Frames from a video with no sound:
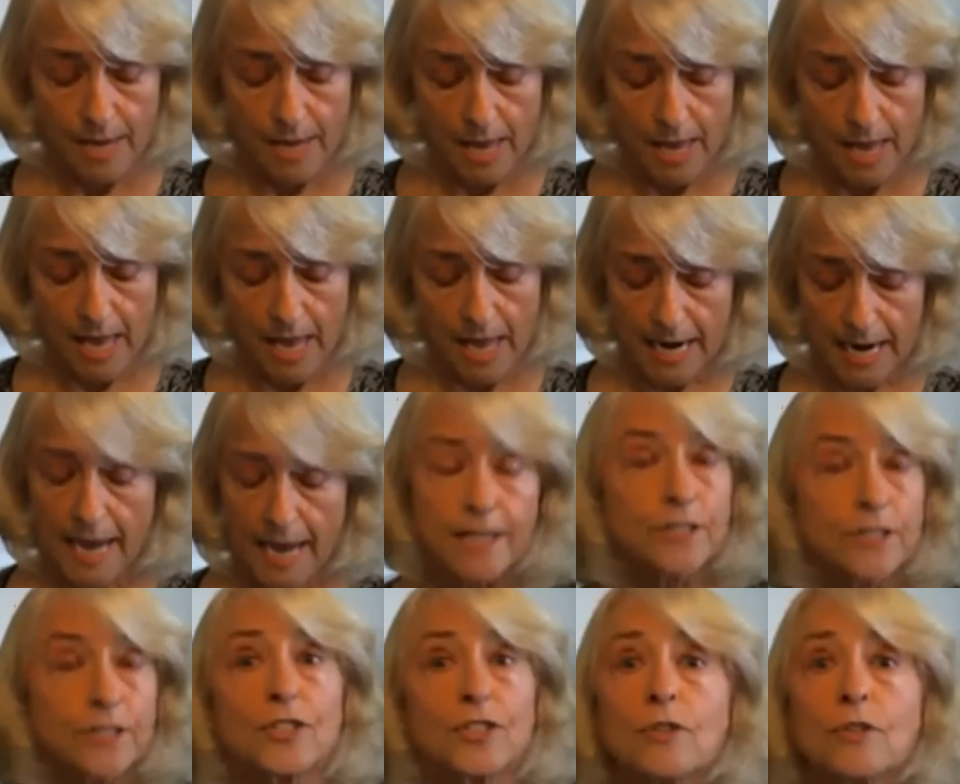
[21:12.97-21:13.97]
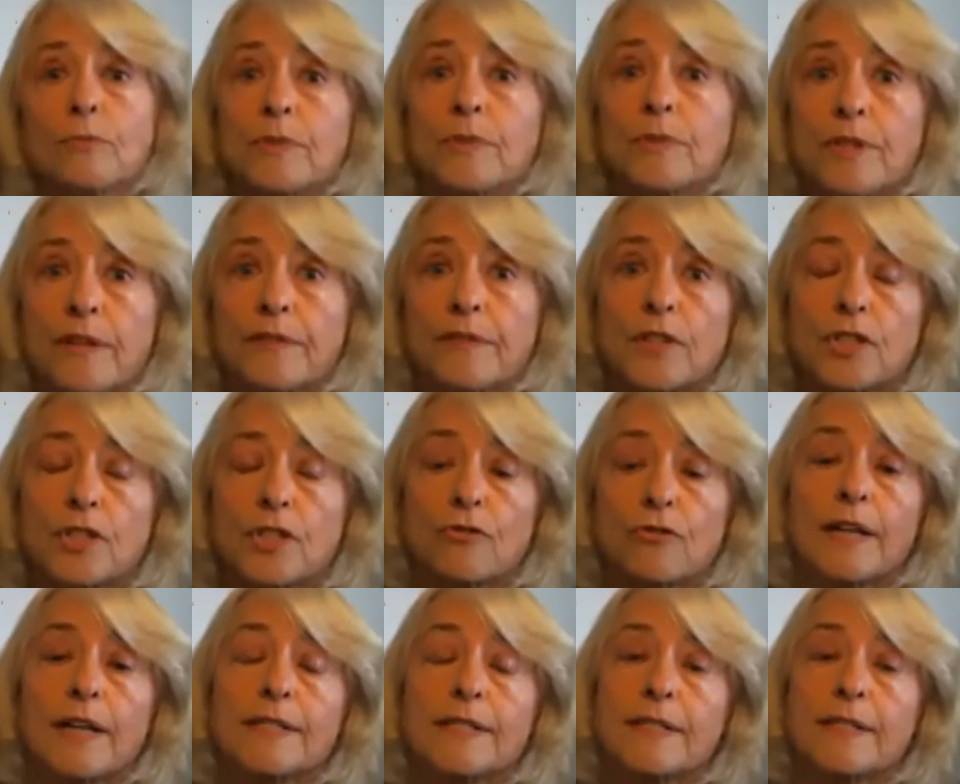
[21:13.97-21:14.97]
And I assumed that the
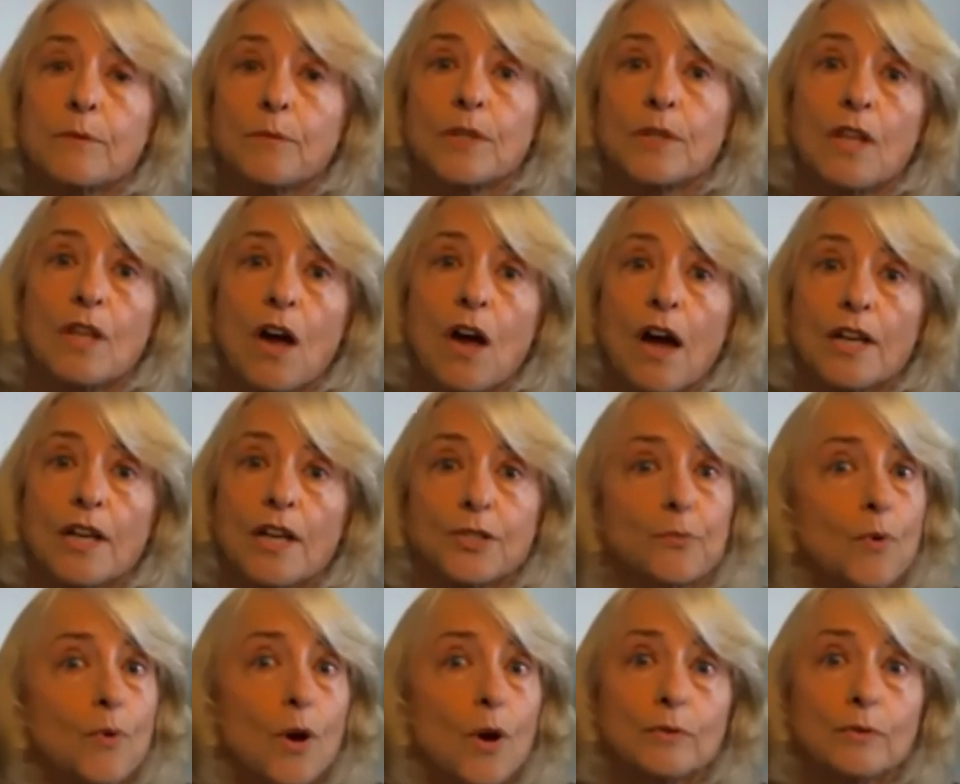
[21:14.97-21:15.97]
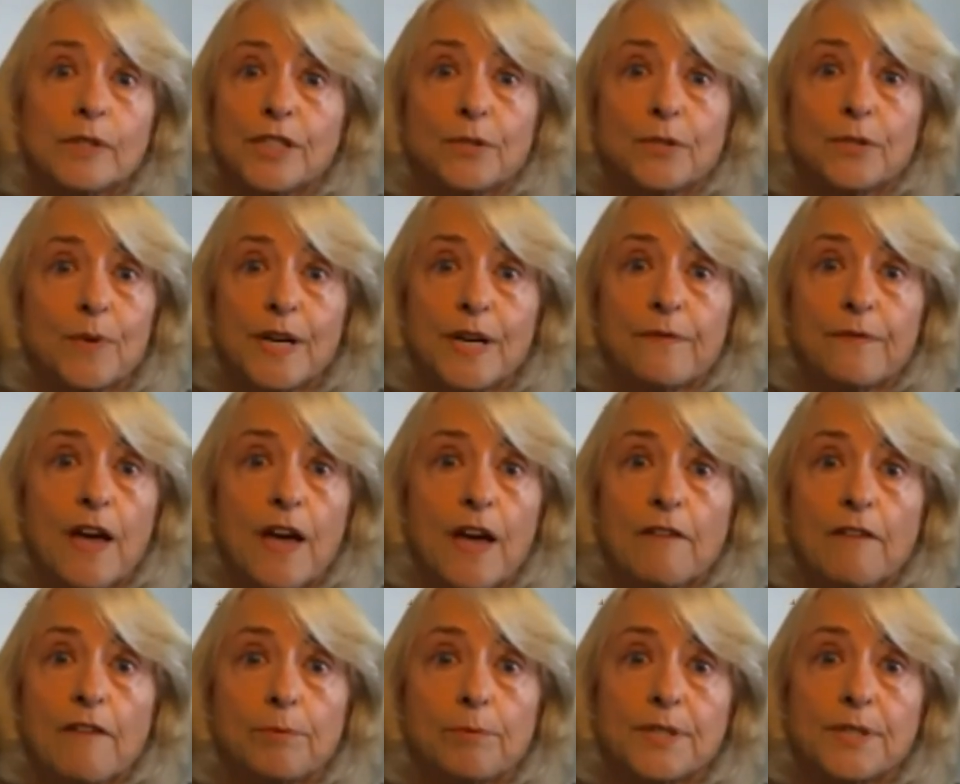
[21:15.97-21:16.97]
drugs that were lost were only twenty-five
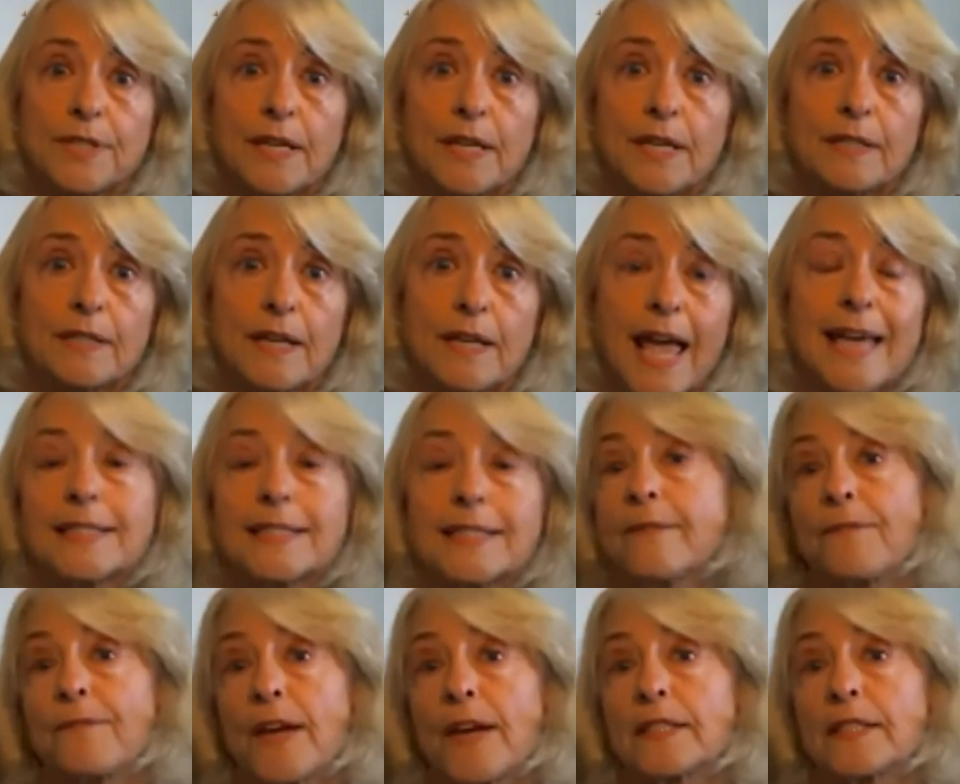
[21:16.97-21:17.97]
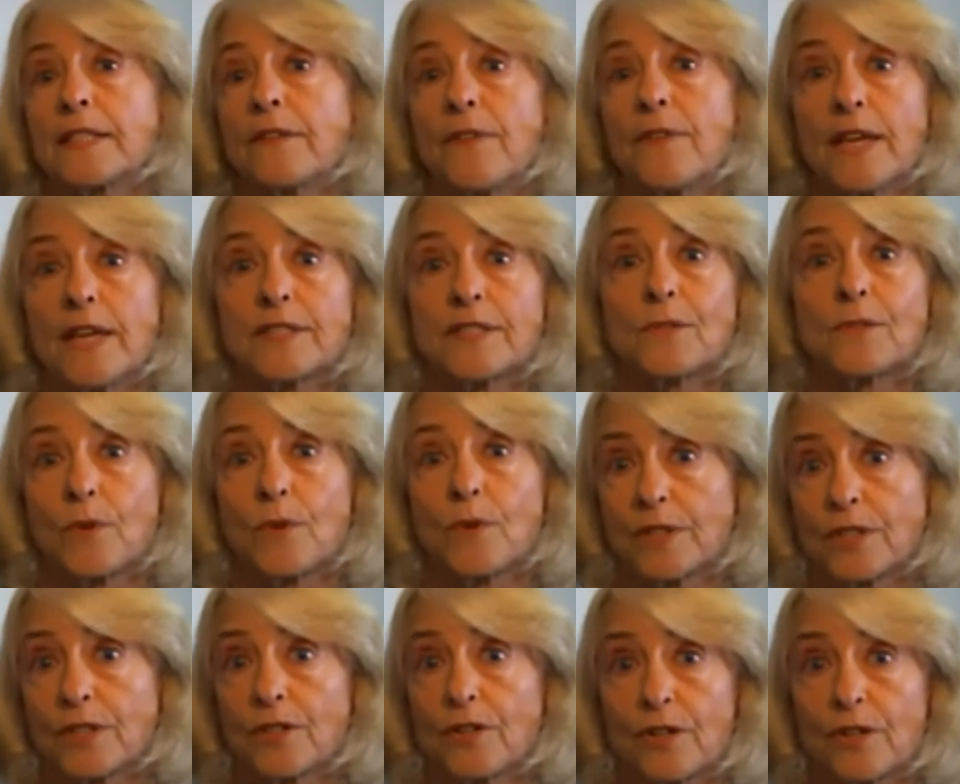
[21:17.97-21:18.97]
percent as effective as the
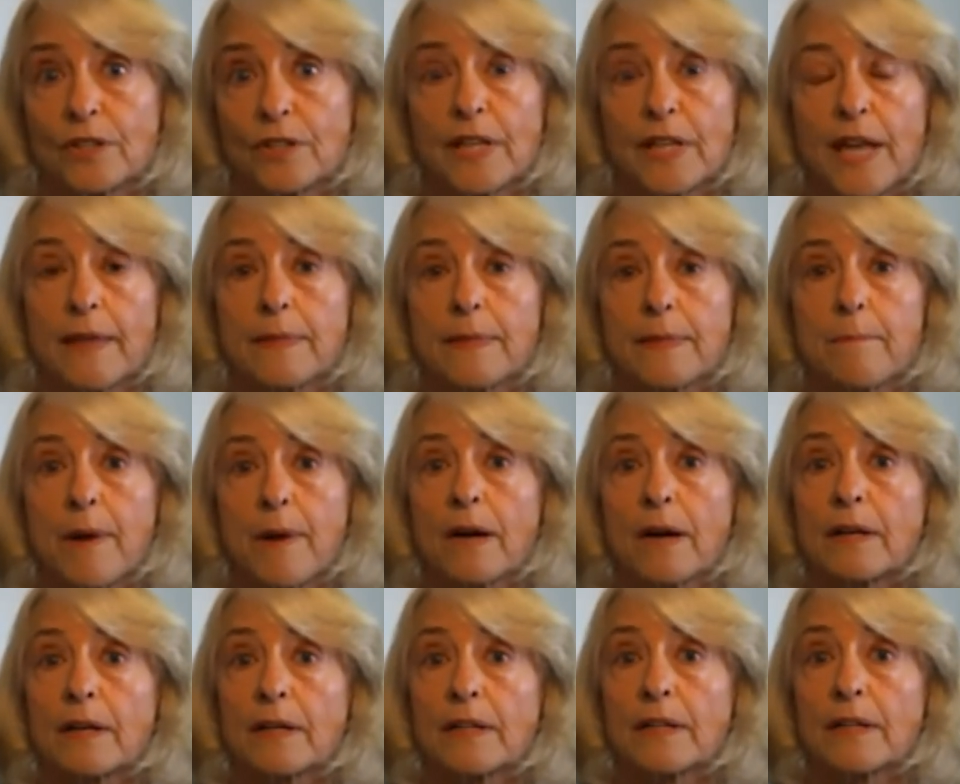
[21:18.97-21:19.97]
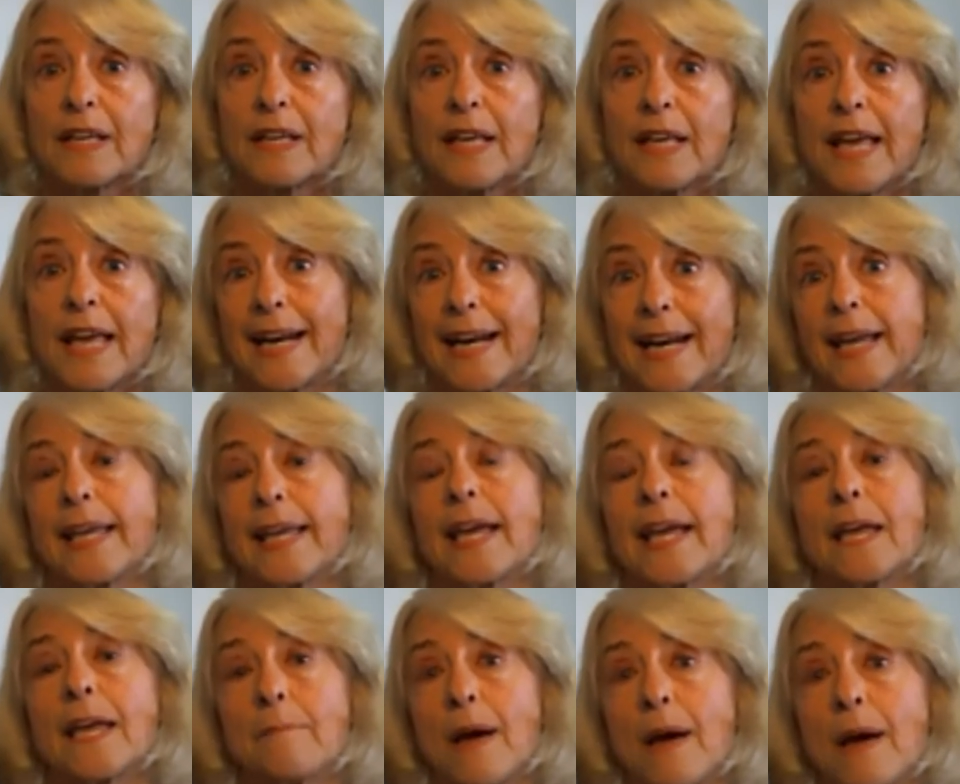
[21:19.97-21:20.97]
ones currently on the market. And I
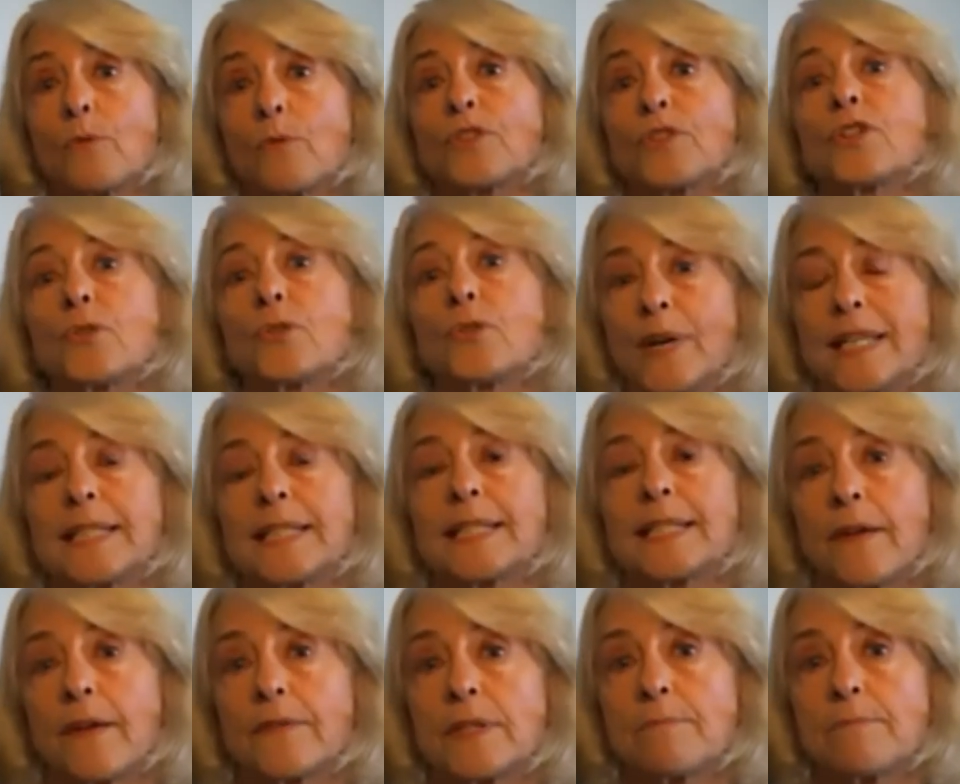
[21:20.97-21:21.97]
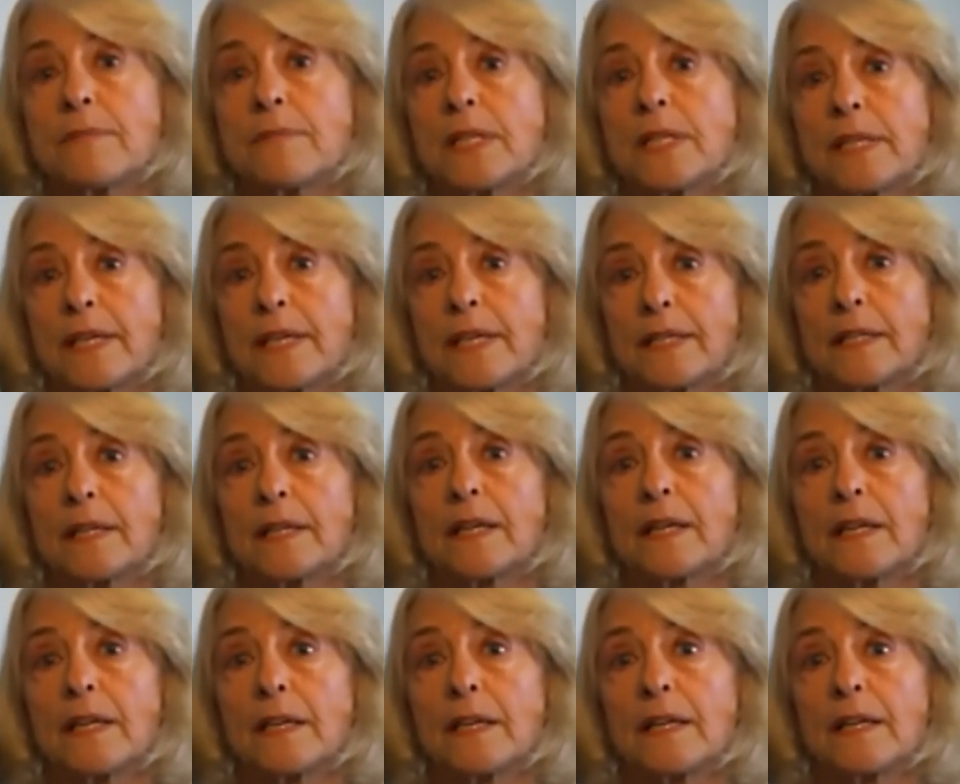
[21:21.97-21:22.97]
came out with twenty-seven million
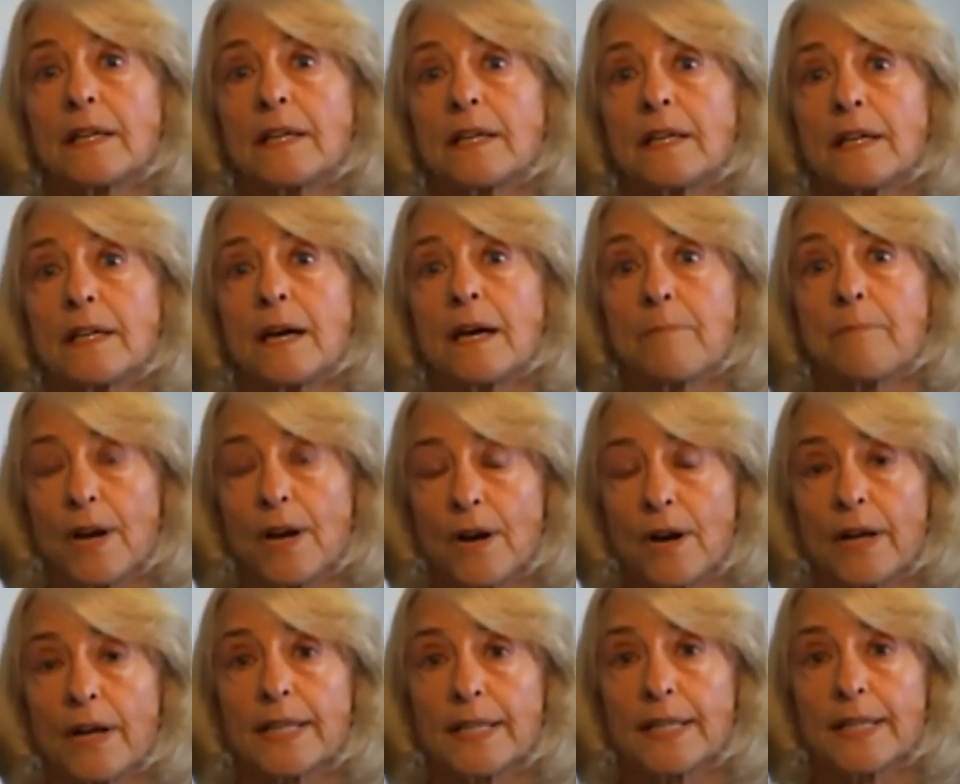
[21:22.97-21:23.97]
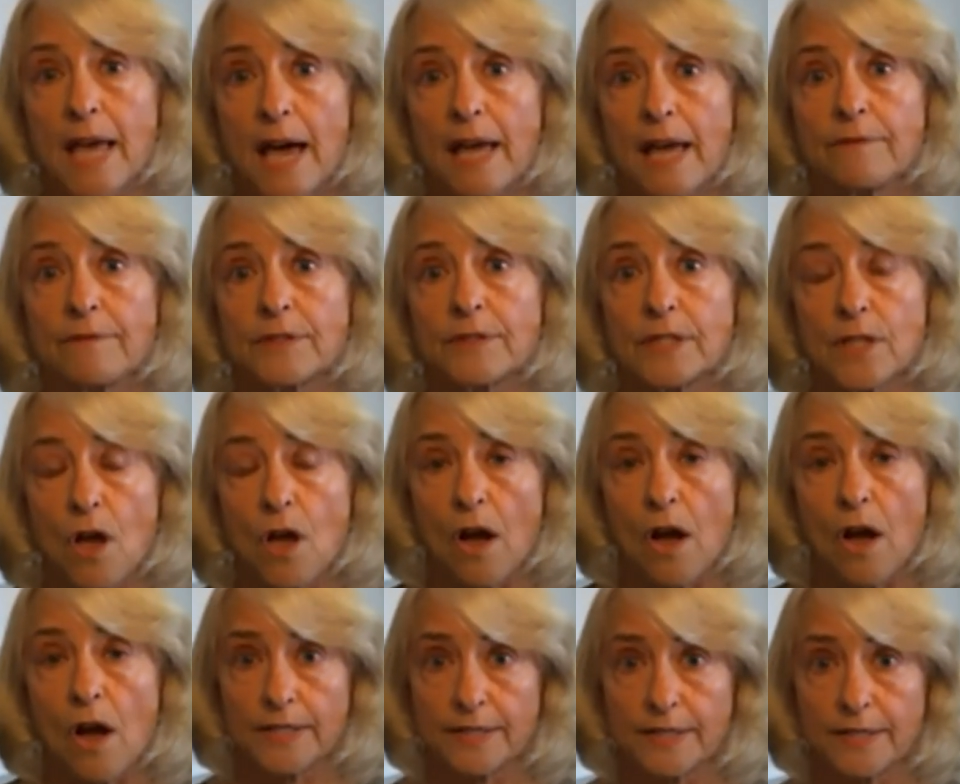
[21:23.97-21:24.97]
American lives
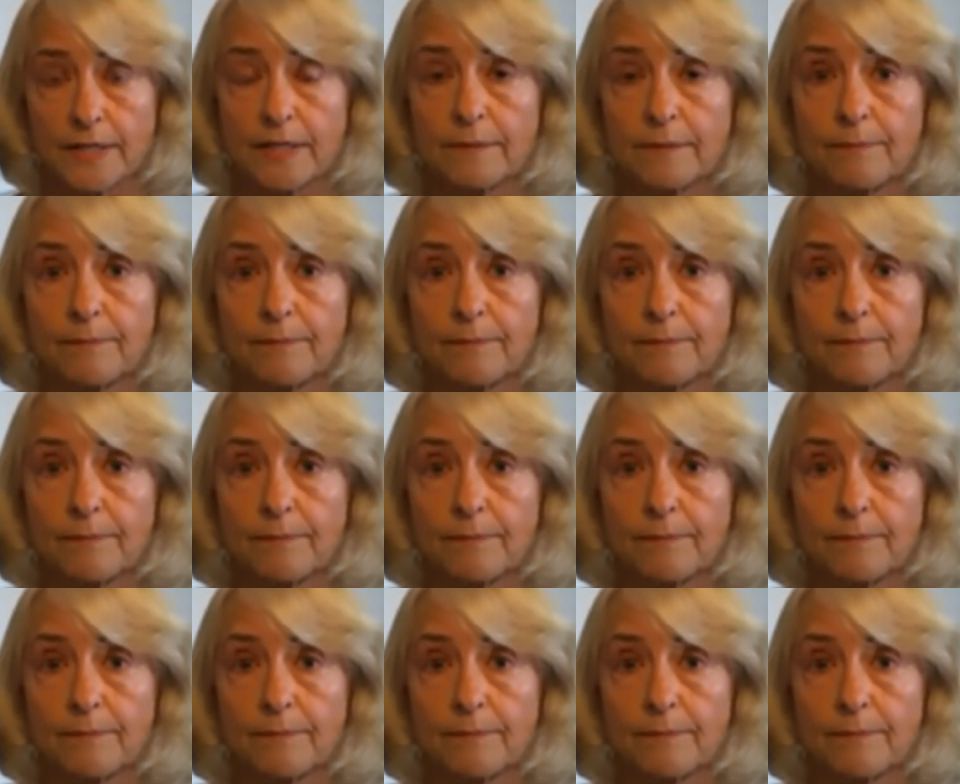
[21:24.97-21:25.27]
lost